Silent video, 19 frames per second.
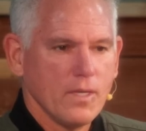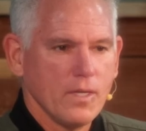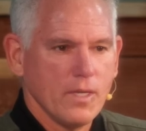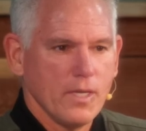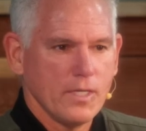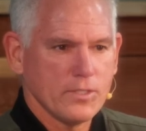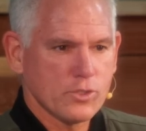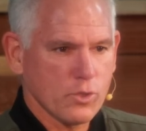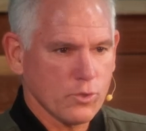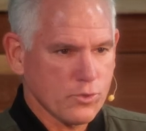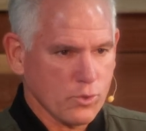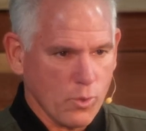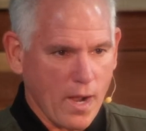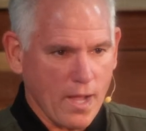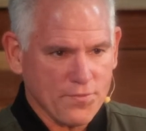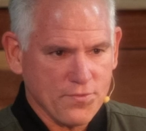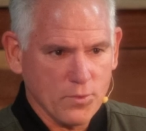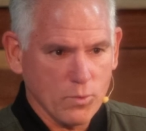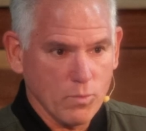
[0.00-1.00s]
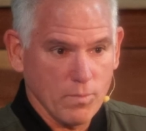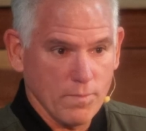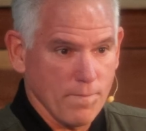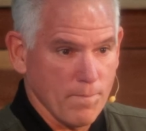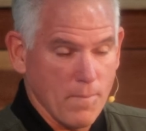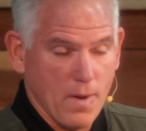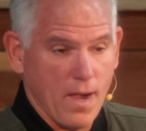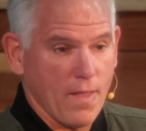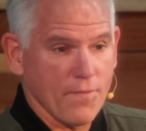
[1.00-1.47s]
And so throughout the
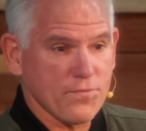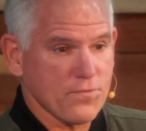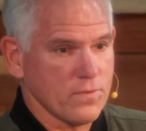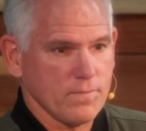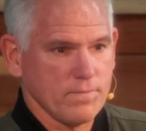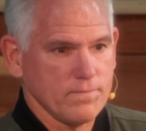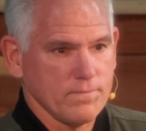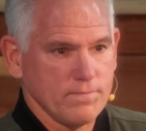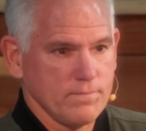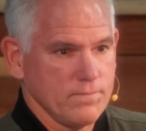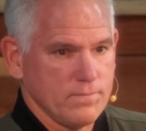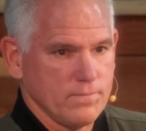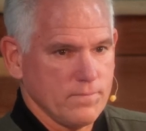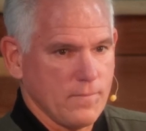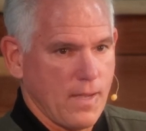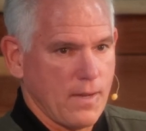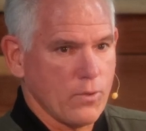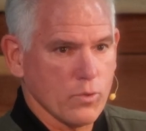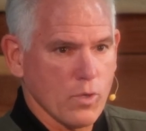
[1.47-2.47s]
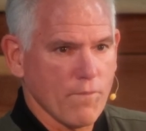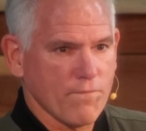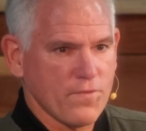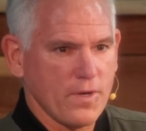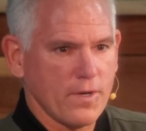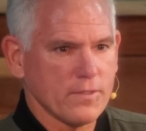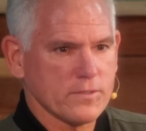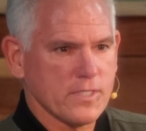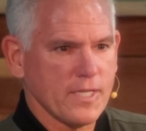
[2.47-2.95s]
month, I don't know
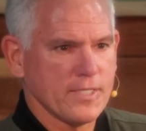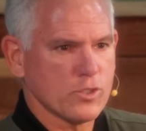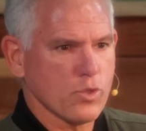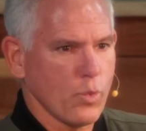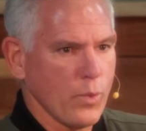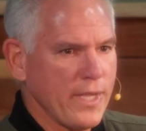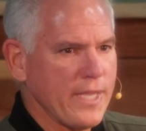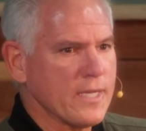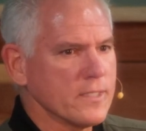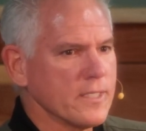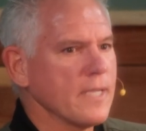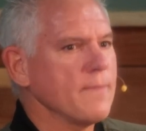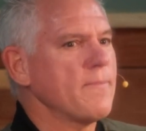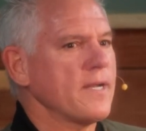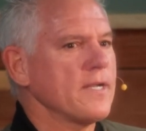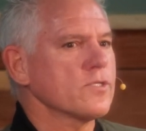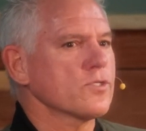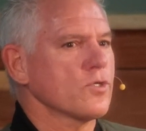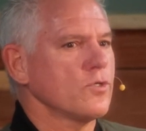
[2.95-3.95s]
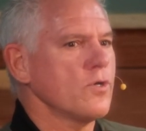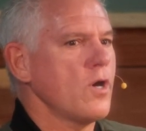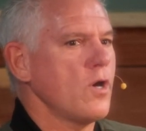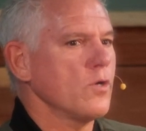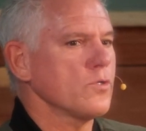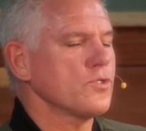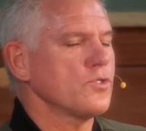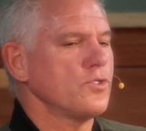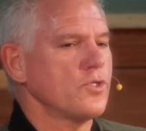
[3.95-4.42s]
if it's weekly, but it's
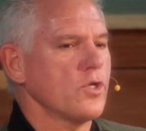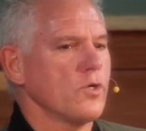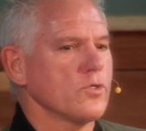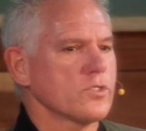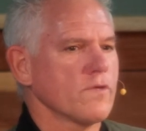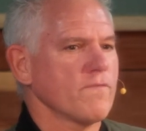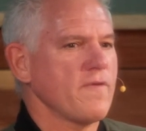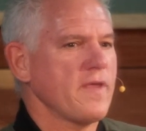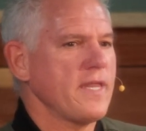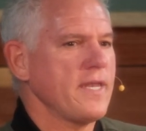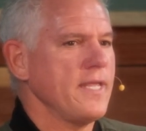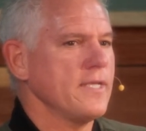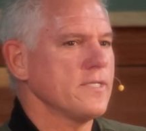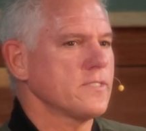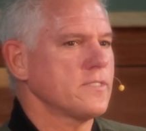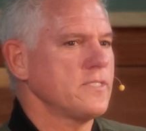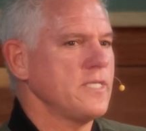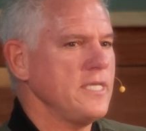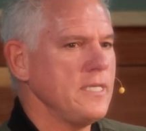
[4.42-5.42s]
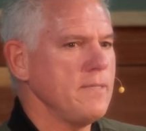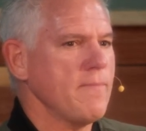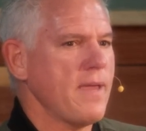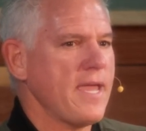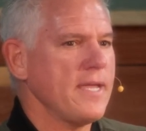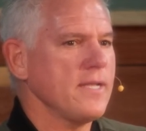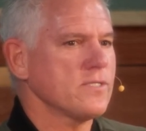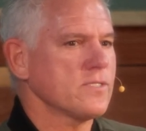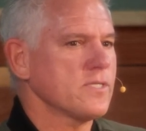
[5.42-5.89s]
close, Joseph and his
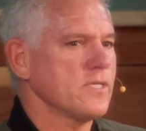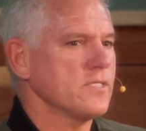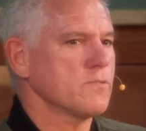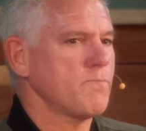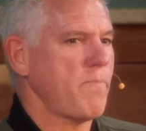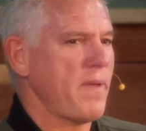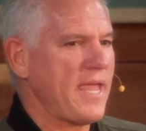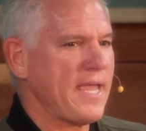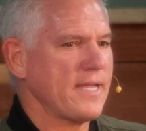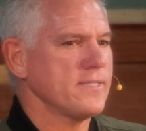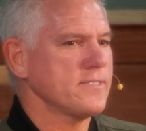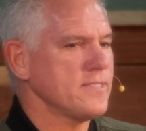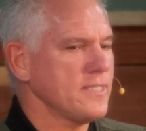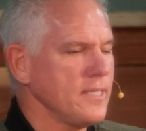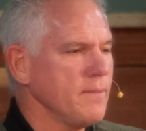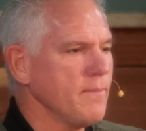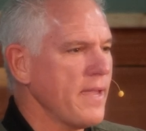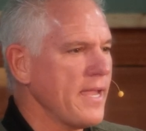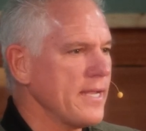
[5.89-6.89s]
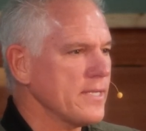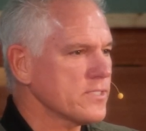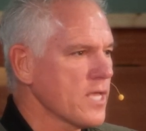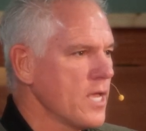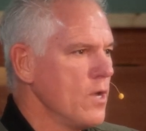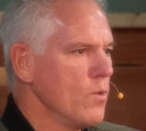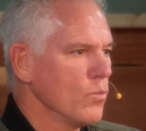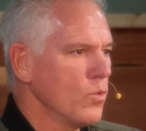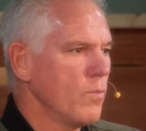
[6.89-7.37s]
teammates, his band
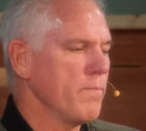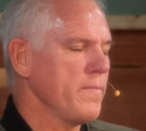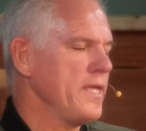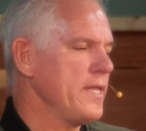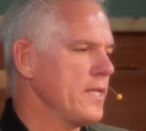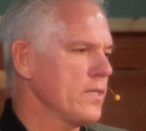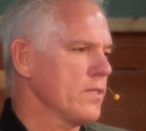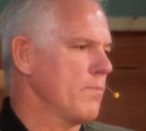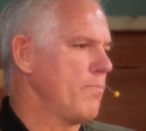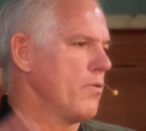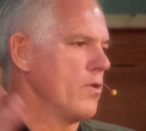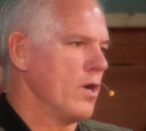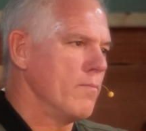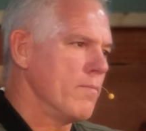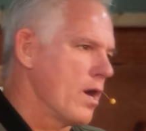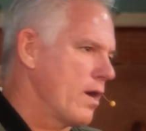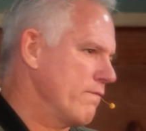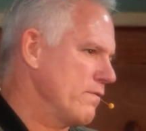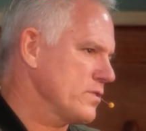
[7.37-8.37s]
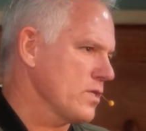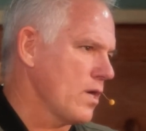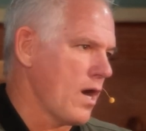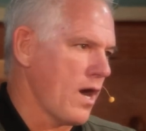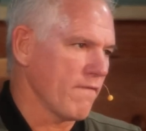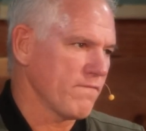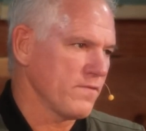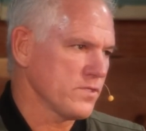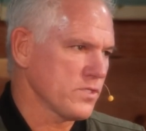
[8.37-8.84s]
teammates, will meet in the Palm Harvest
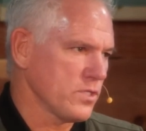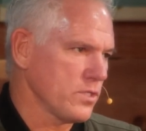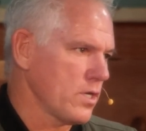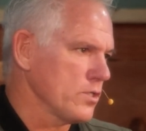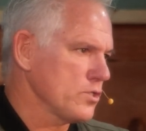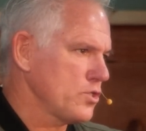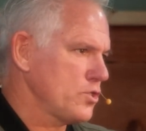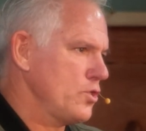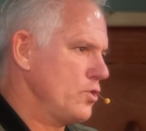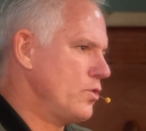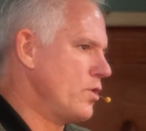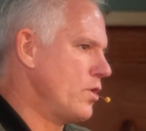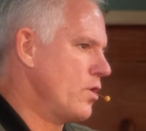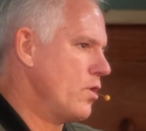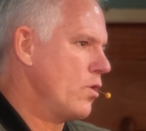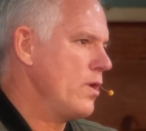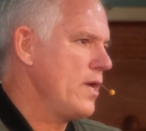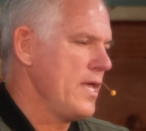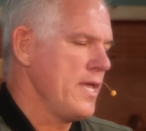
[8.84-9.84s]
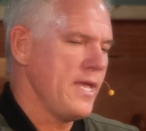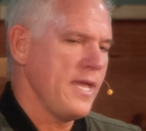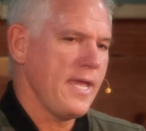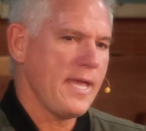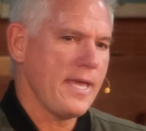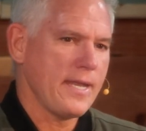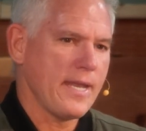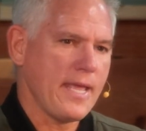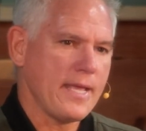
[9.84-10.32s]
office in our studio,
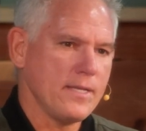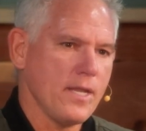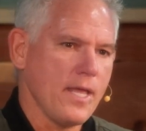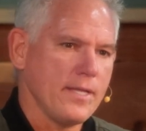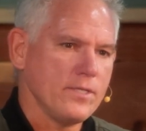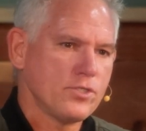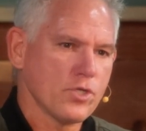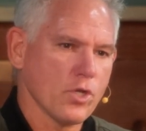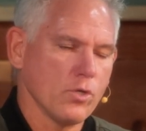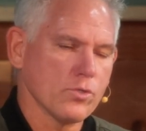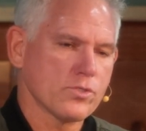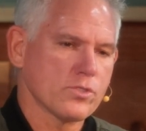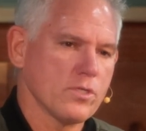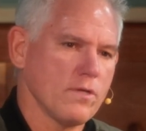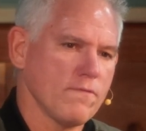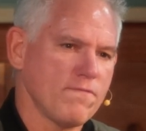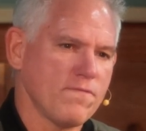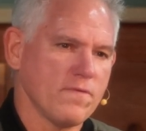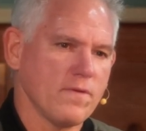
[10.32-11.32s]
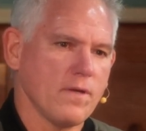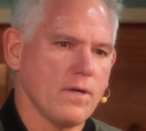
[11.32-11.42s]
and Joseph,